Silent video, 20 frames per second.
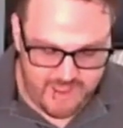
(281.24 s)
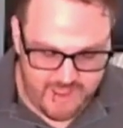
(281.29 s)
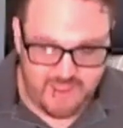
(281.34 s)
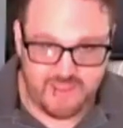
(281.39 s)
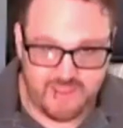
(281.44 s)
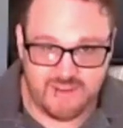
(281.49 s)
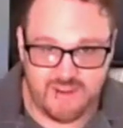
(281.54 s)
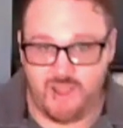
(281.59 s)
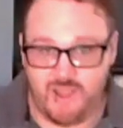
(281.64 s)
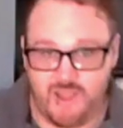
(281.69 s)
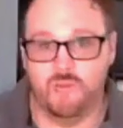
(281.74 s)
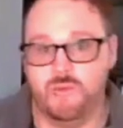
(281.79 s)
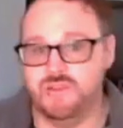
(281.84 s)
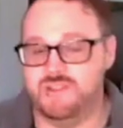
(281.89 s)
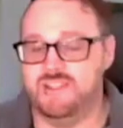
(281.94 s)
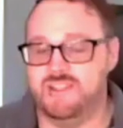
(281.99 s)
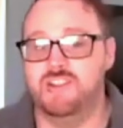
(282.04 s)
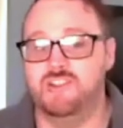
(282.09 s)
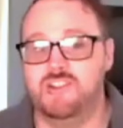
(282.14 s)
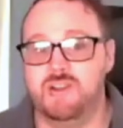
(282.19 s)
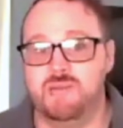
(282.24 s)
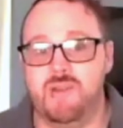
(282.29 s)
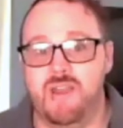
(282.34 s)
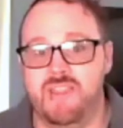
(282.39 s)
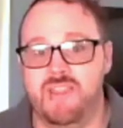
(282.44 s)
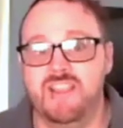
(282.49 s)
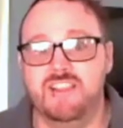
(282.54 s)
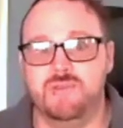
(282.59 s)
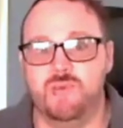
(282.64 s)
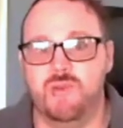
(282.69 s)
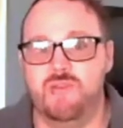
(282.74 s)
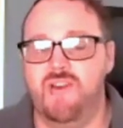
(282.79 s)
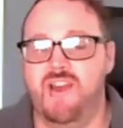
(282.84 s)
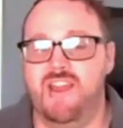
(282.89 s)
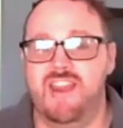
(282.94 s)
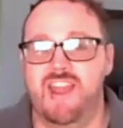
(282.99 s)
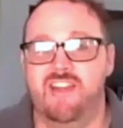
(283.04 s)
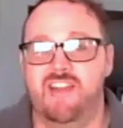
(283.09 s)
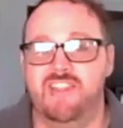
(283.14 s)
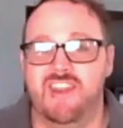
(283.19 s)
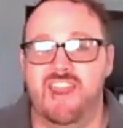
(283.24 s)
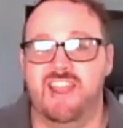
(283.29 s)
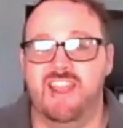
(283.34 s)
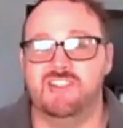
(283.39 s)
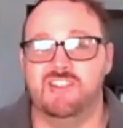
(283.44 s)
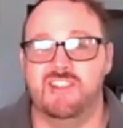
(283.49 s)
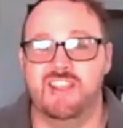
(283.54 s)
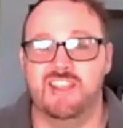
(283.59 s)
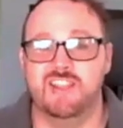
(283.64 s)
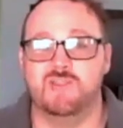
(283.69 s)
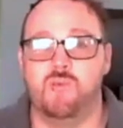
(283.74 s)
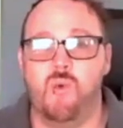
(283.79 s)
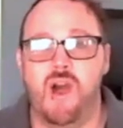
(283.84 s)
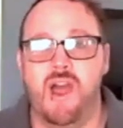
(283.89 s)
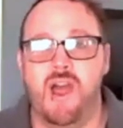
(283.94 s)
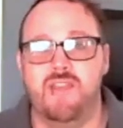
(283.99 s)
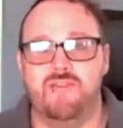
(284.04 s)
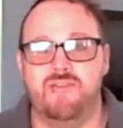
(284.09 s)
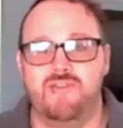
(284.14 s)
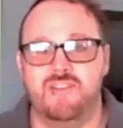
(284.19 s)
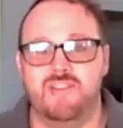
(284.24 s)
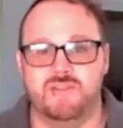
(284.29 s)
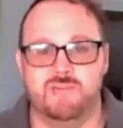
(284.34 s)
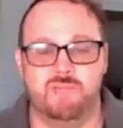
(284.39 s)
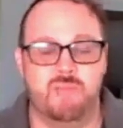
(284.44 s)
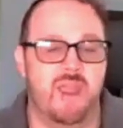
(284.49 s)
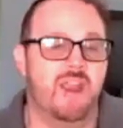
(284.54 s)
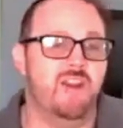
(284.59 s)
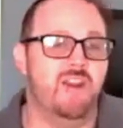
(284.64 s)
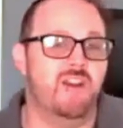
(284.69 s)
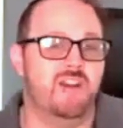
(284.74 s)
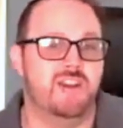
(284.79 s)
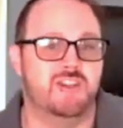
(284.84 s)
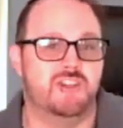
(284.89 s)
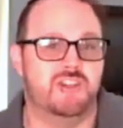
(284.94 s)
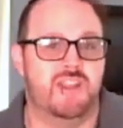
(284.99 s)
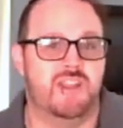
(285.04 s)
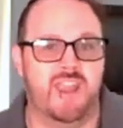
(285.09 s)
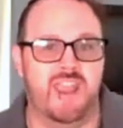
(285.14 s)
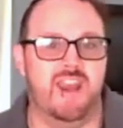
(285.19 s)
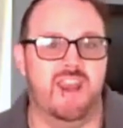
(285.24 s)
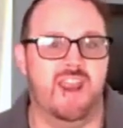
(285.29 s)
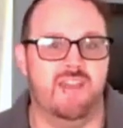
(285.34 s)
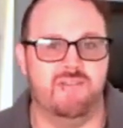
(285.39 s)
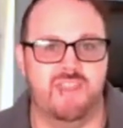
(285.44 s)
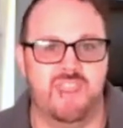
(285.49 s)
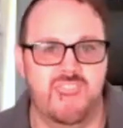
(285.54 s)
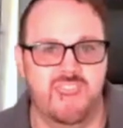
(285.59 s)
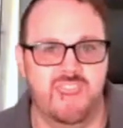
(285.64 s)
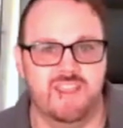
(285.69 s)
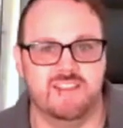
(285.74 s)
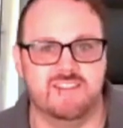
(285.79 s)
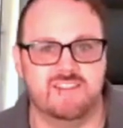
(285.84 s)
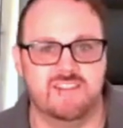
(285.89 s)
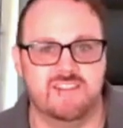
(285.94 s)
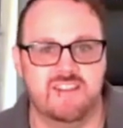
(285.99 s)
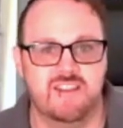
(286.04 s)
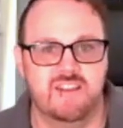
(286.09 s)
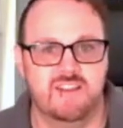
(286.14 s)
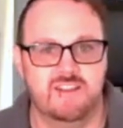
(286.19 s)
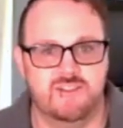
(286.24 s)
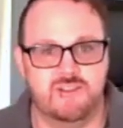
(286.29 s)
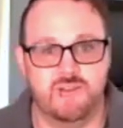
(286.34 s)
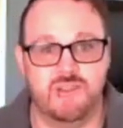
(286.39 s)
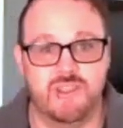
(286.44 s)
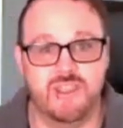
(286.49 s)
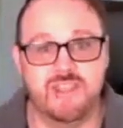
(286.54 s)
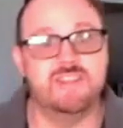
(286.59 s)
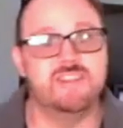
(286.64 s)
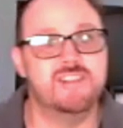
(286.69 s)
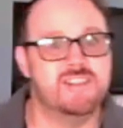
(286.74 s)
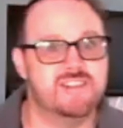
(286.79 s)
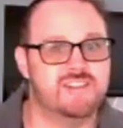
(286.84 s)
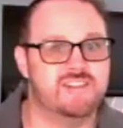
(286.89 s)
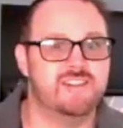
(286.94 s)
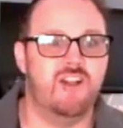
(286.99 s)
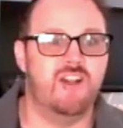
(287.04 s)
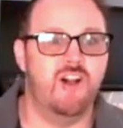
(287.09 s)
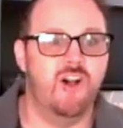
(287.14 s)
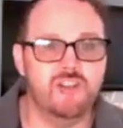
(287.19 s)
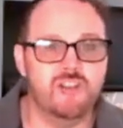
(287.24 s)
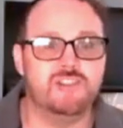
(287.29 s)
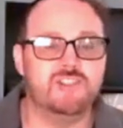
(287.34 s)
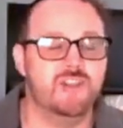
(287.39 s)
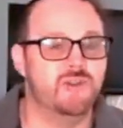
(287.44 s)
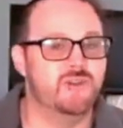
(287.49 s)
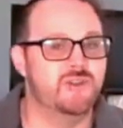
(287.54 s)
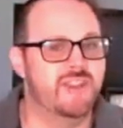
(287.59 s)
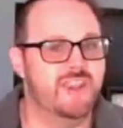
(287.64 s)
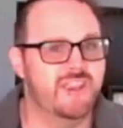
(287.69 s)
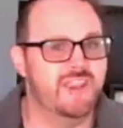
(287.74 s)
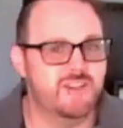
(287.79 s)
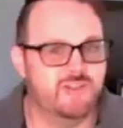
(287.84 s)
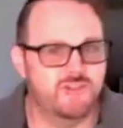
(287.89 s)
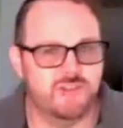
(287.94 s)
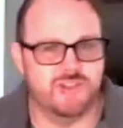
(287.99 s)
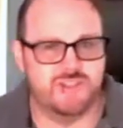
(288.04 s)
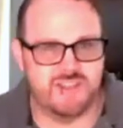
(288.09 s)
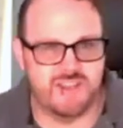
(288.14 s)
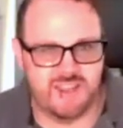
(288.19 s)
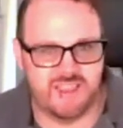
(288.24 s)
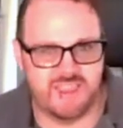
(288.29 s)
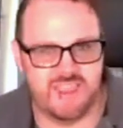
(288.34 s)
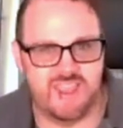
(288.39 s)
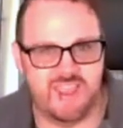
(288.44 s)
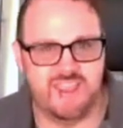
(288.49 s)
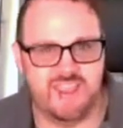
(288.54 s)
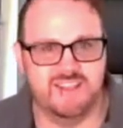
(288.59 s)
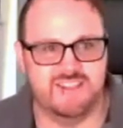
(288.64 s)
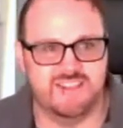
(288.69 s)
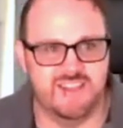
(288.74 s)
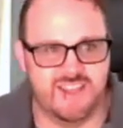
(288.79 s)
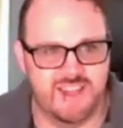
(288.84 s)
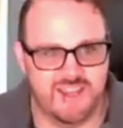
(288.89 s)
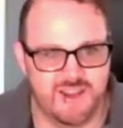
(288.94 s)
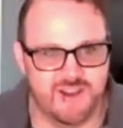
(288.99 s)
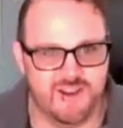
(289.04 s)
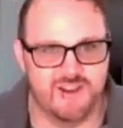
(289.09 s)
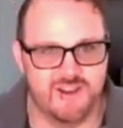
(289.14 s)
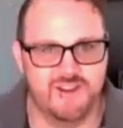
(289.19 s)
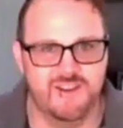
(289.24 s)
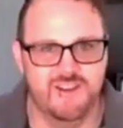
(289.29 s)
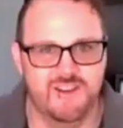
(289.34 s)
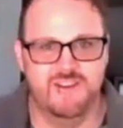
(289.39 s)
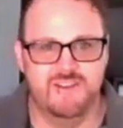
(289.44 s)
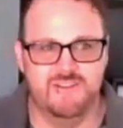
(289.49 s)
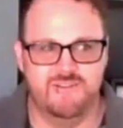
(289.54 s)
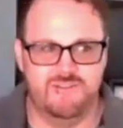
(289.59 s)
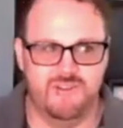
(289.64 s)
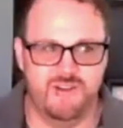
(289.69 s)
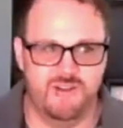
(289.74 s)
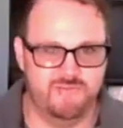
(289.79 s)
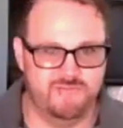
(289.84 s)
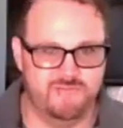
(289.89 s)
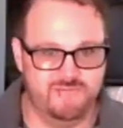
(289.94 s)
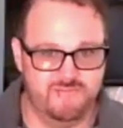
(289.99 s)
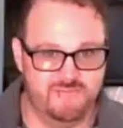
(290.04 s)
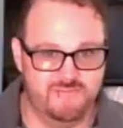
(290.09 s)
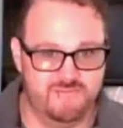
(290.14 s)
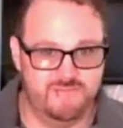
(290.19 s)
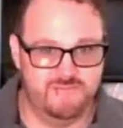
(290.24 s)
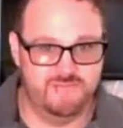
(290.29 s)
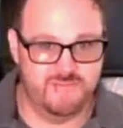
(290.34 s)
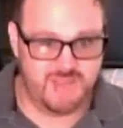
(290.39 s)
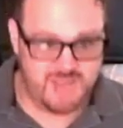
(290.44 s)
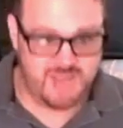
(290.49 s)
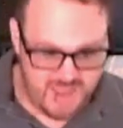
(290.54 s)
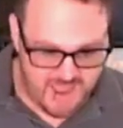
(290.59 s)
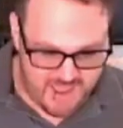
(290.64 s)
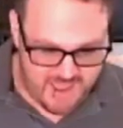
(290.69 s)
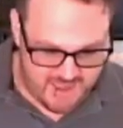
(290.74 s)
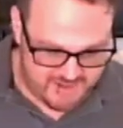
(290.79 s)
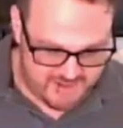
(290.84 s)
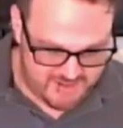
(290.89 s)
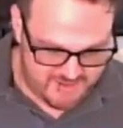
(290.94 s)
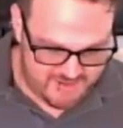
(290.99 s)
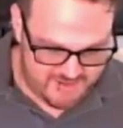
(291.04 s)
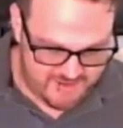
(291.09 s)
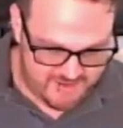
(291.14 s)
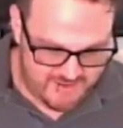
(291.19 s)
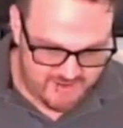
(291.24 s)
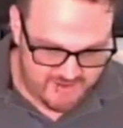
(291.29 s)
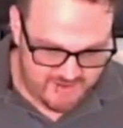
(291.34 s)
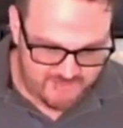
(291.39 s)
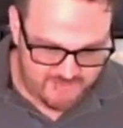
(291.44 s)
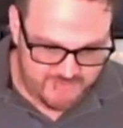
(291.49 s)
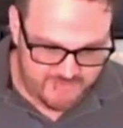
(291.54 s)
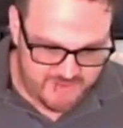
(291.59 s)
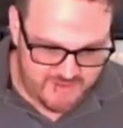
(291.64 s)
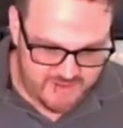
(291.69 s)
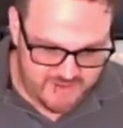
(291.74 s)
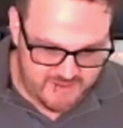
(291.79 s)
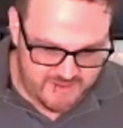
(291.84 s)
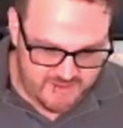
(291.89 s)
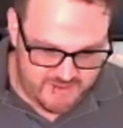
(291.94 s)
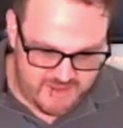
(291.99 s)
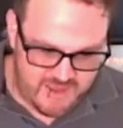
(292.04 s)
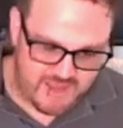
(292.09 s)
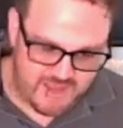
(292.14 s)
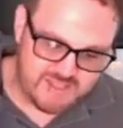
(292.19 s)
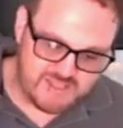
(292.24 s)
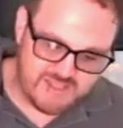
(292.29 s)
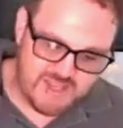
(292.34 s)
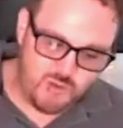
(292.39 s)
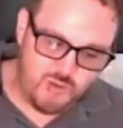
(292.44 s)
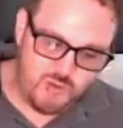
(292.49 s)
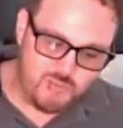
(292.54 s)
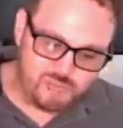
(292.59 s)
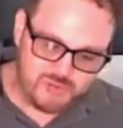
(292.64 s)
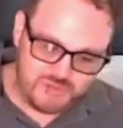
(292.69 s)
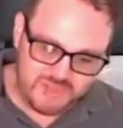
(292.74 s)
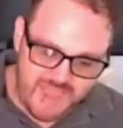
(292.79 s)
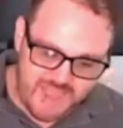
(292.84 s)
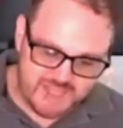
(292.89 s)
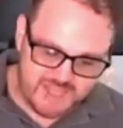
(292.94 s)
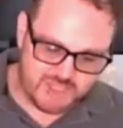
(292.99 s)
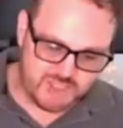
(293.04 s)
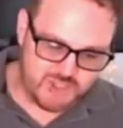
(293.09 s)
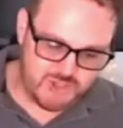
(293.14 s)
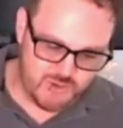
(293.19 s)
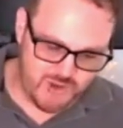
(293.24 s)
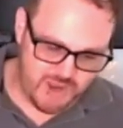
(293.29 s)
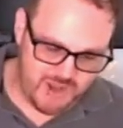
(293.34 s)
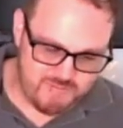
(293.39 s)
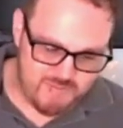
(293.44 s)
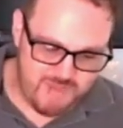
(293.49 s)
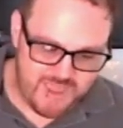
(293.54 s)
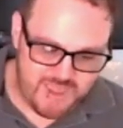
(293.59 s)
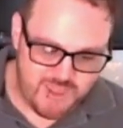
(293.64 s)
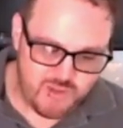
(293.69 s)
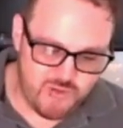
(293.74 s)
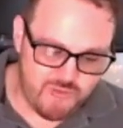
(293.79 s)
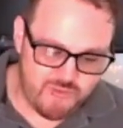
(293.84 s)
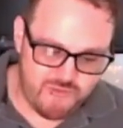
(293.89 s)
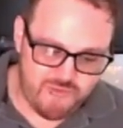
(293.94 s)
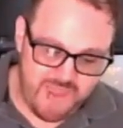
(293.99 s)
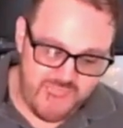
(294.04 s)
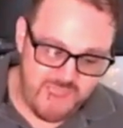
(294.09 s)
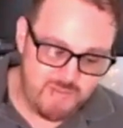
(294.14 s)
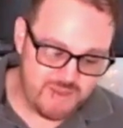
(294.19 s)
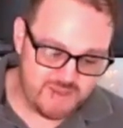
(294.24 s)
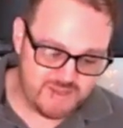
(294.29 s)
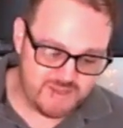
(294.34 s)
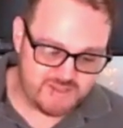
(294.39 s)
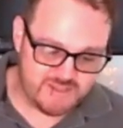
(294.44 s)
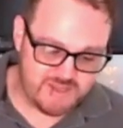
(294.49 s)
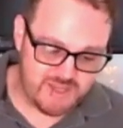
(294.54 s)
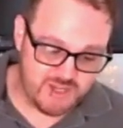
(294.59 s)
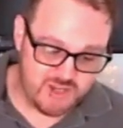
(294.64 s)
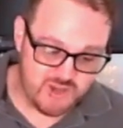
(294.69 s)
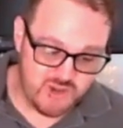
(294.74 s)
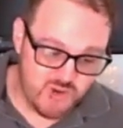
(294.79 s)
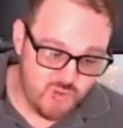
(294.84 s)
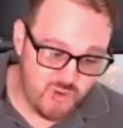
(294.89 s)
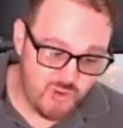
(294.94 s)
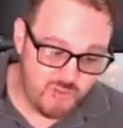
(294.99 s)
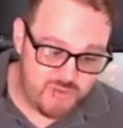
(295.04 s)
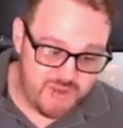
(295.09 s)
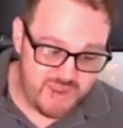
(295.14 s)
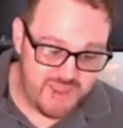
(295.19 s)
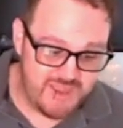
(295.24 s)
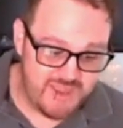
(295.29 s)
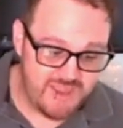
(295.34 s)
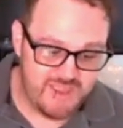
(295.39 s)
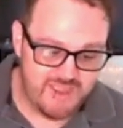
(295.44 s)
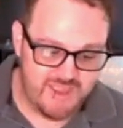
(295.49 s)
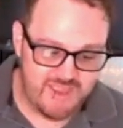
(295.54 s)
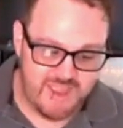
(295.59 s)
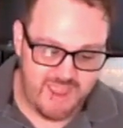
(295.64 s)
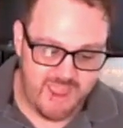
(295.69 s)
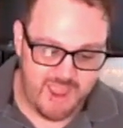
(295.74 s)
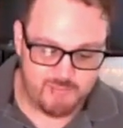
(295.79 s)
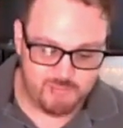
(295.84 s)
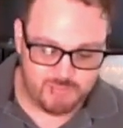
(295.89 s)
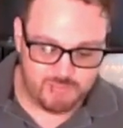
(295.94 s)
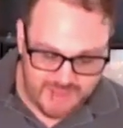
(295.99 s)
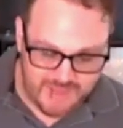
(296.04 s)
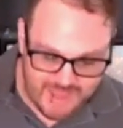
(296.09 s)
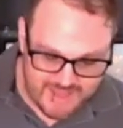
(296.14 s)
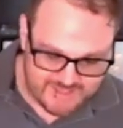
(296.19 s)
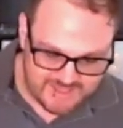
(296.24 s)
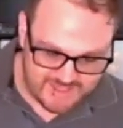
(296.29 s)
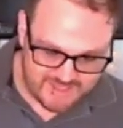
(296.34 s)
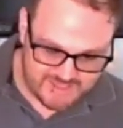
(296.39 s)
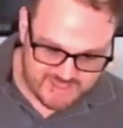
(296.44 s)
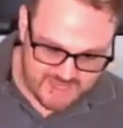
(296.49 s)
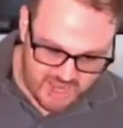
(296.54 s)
Now, what's interesting about this is we find out that actually his wife is barren and she can't have kids. So this is also an interesting thing to hear from God. God says, I will bless you and make you famous, and you will be a blessing to